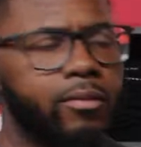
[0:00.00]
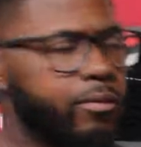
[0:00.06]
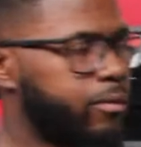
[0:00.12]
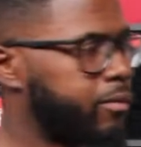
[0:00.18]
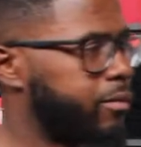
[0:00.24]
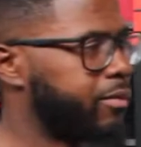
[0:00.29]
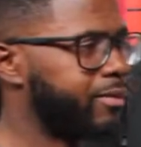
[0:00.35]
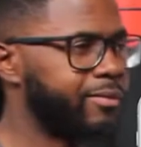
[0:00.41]

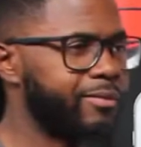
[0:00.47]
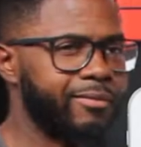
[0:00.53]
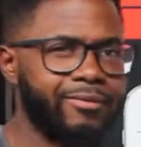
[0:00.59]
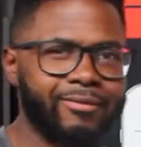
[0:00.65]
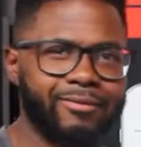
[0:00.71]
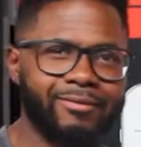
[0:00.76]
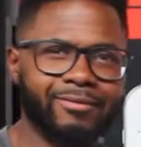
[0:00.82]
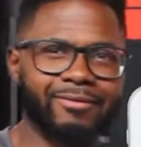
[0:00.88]

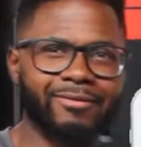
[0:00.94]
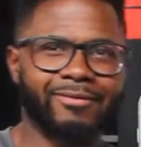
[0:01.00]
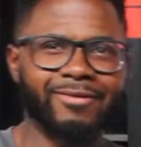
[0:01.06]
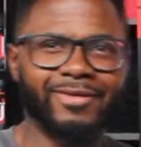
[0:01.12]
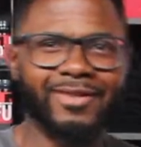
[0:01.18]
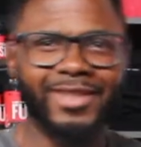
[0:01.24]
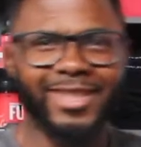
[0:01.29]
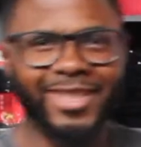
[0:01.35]

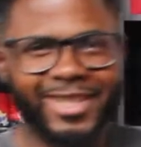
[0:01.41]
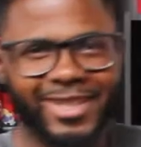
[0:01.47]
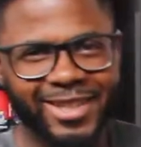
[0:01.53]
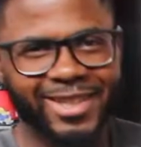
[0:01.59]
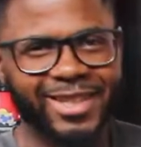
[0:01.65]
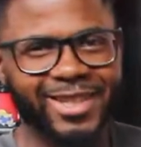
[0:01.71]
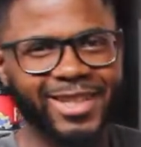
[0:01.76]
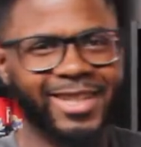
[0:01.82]

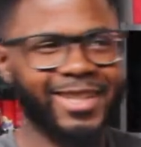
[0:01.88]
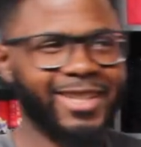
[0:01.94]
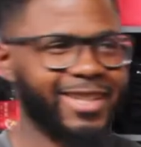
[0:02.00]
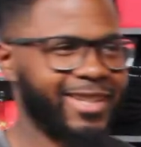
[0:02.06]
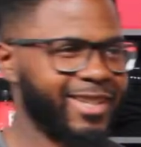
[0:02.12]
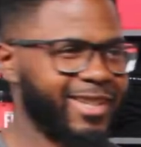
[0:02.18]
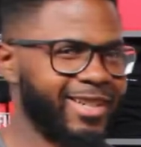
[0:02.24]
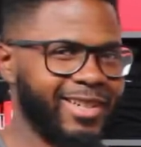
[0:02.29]

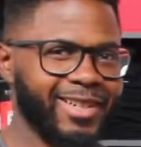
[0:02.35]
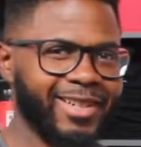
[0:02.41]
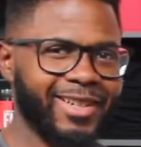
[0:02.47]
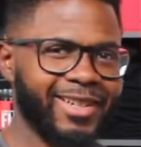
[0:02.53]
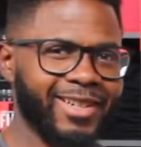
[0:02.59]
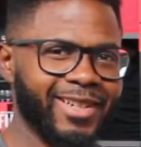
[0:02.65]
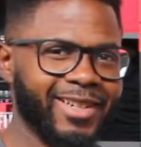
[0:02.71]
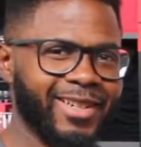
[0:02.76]

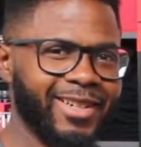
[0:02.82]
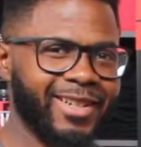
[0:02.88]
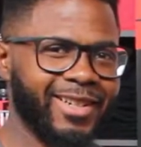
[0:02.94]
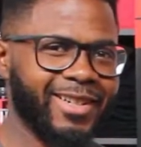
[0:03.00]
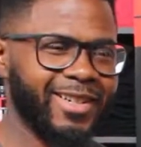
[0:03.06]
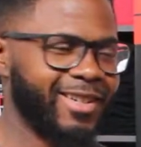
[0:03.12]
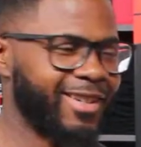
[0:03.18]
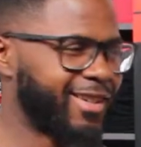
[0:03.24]

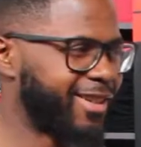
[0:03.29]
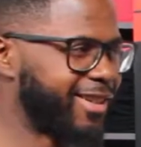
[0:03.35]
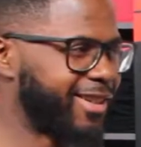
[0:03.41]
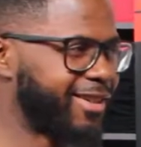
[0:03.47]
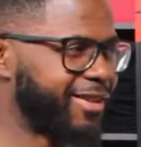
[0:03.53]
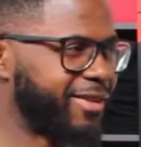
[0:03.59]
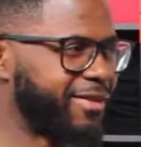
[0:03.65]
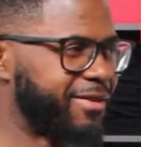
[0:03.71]

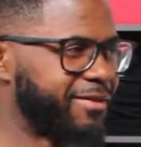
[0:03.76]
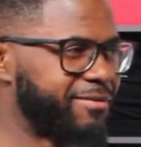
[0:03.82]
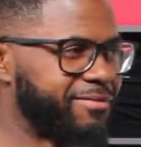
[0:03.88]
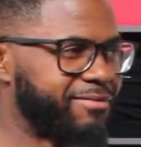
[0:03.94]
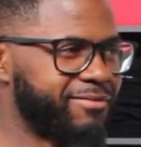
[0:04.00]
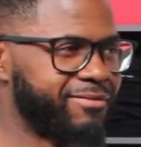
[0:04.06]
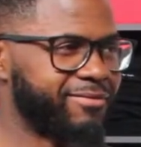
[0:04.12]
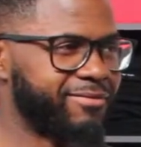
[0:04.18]

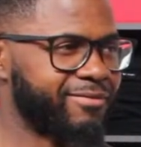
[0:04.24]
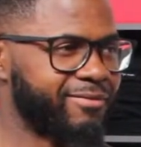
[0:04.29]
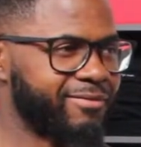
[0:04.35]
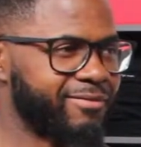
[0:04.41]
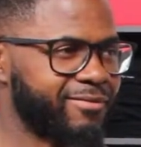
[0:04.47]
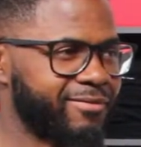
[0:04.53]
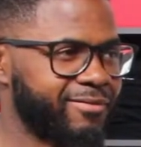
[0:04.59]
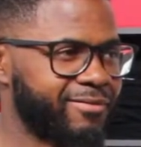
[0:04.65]

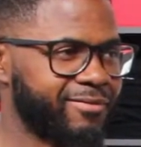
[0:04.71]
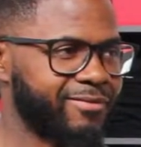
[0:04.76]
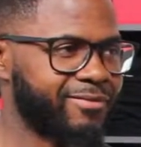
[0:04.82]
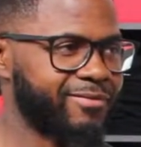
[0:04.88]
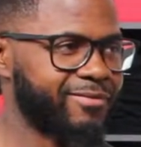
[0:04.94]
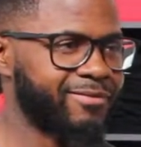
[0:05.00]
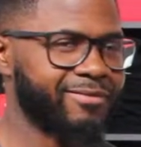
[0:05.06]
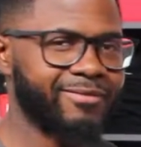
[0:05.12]

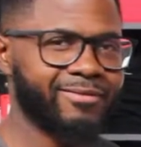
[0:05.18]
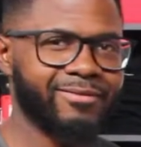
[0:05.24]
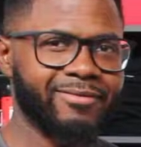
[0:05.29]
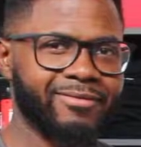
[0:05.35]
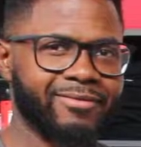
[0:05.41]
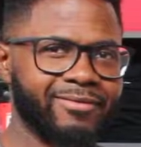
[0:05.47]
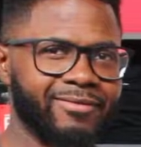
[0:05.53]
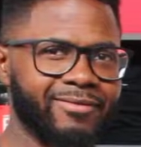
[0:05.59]

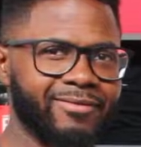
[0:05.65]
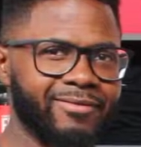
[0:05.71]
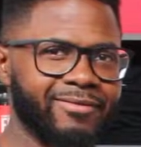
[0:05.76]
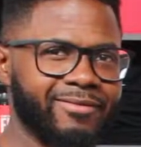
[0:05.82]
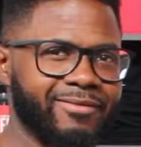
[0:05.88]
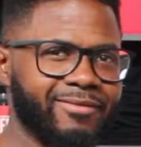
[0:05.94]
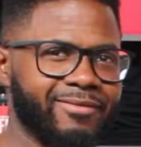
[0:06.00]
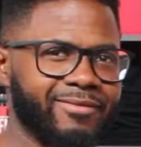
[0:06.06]

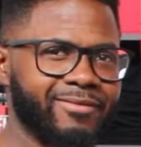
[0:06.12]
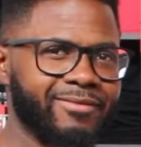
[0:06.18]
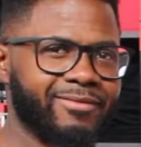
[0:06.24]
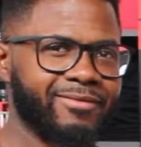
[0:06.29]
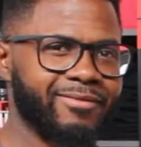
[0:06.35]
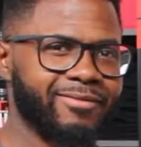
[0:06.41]
This person isn't speaking.